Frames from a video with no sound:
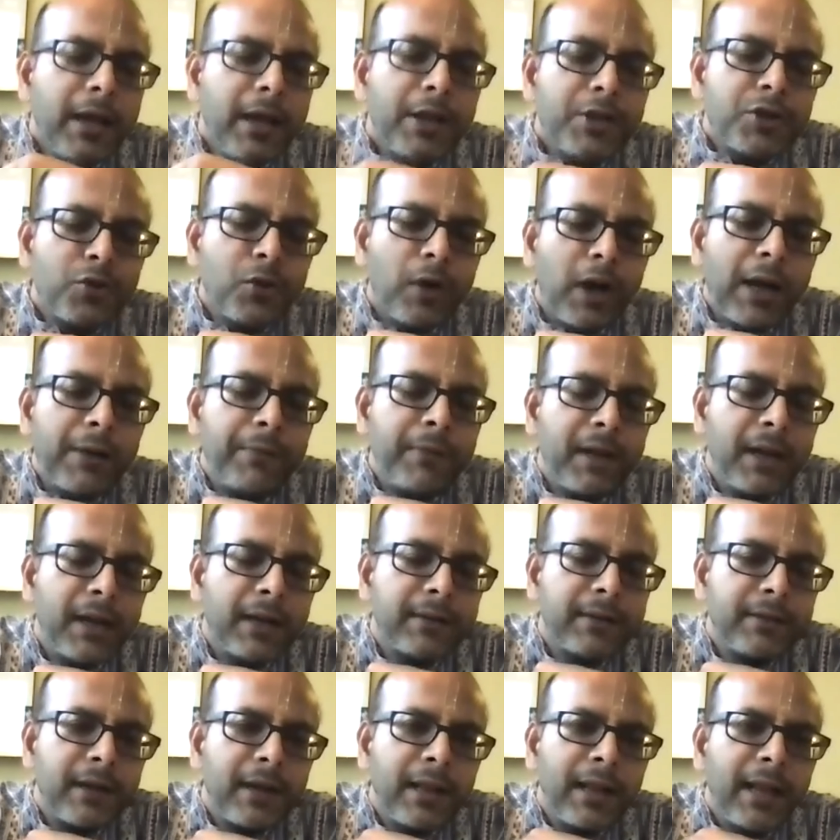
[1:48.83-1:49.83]
So I will
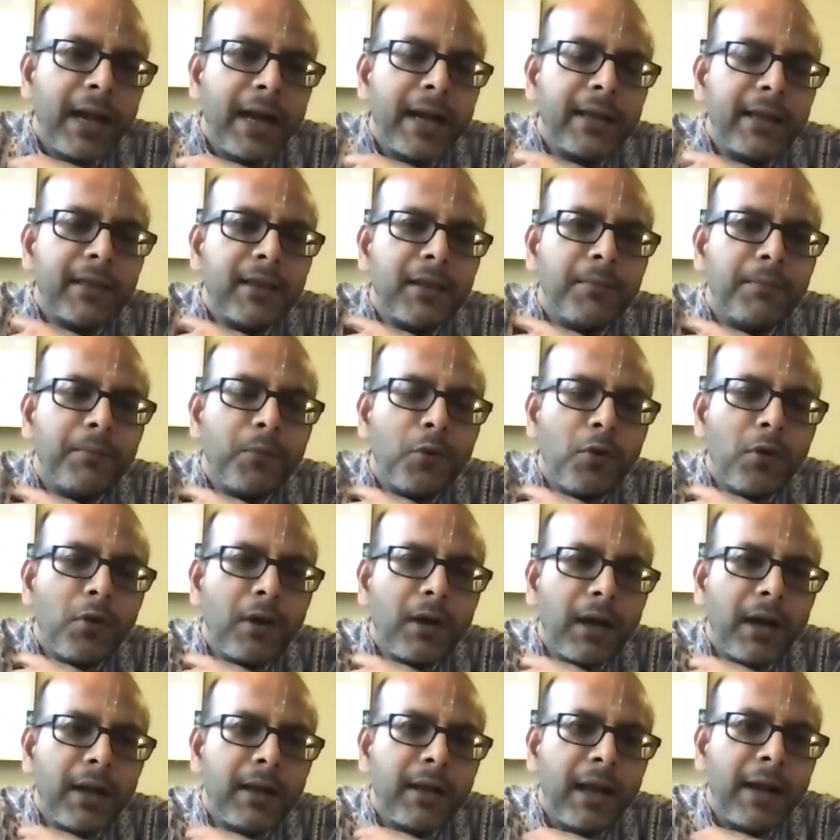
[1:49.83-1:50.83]
underline the
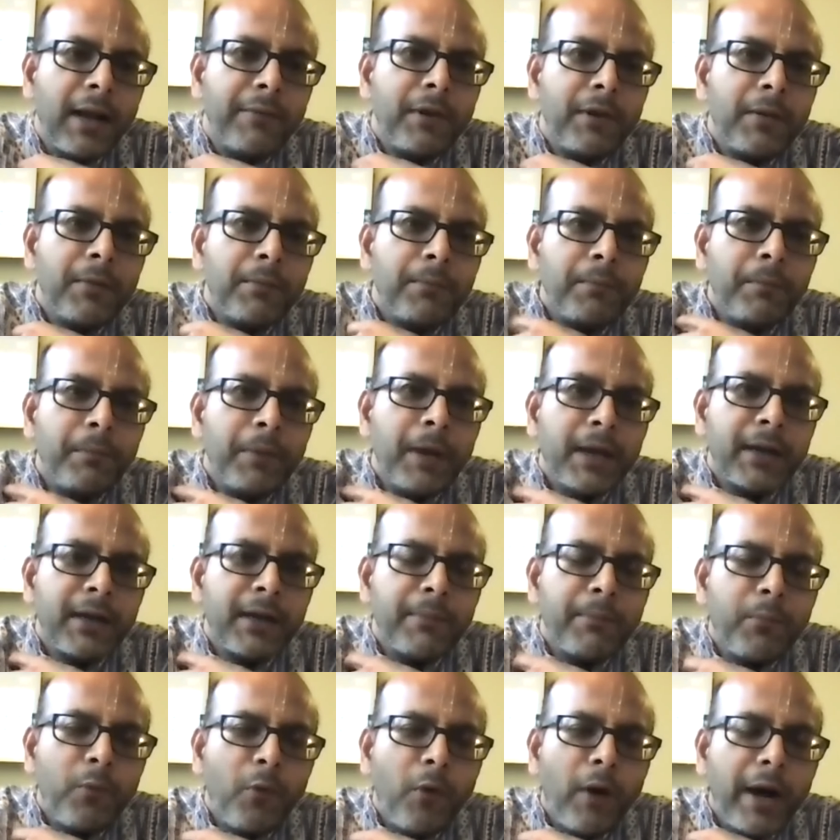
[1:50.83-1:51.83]
book and I will make a
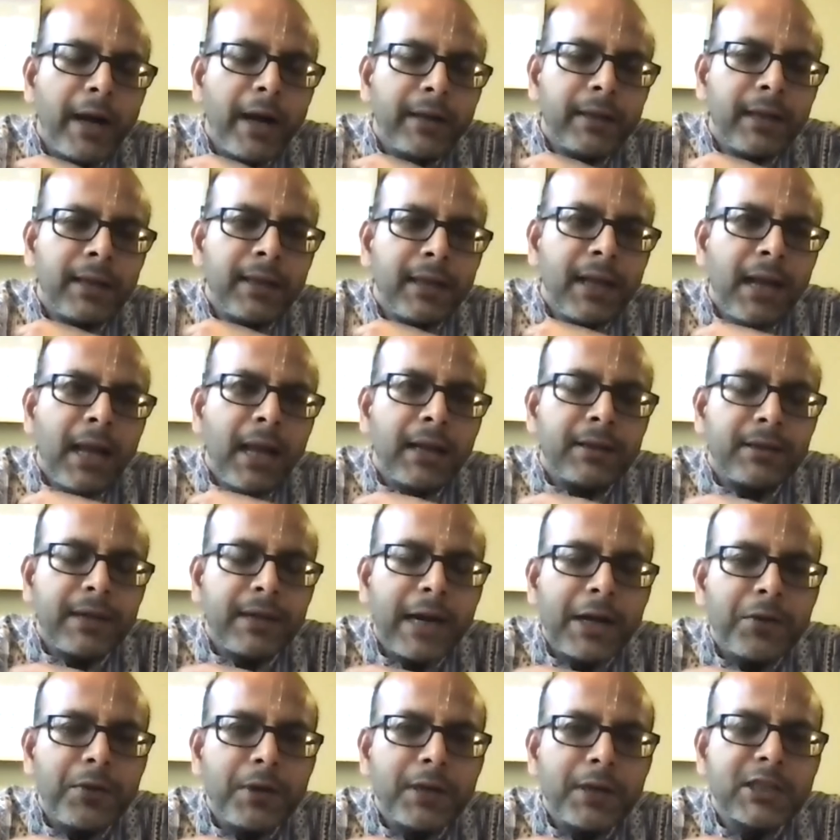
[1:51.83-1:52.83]
point, and then I'll
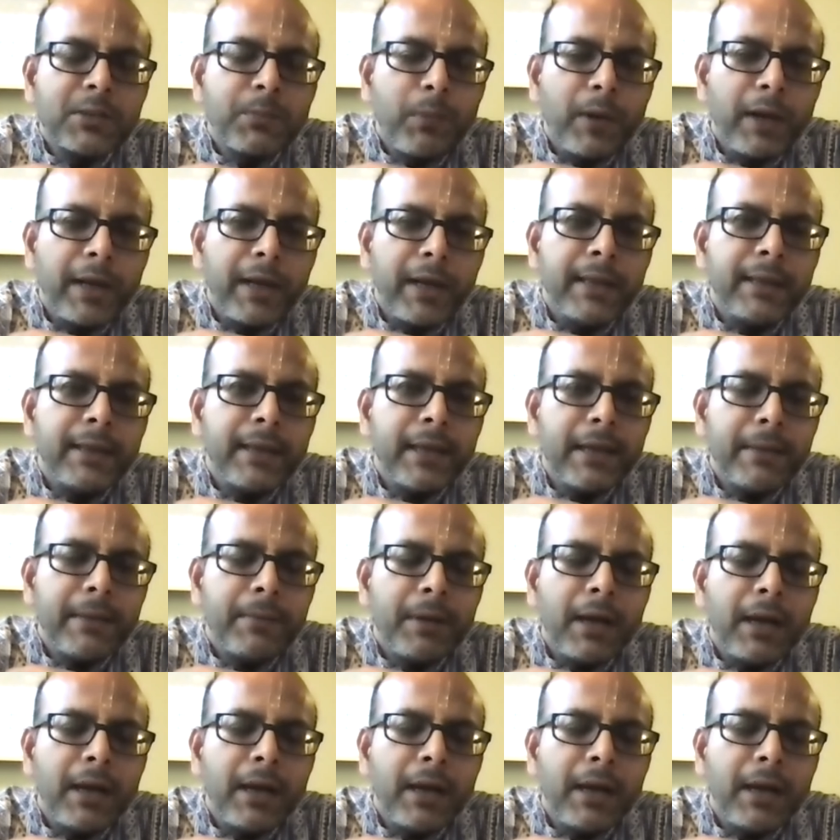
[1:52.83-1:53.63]
try to explain them.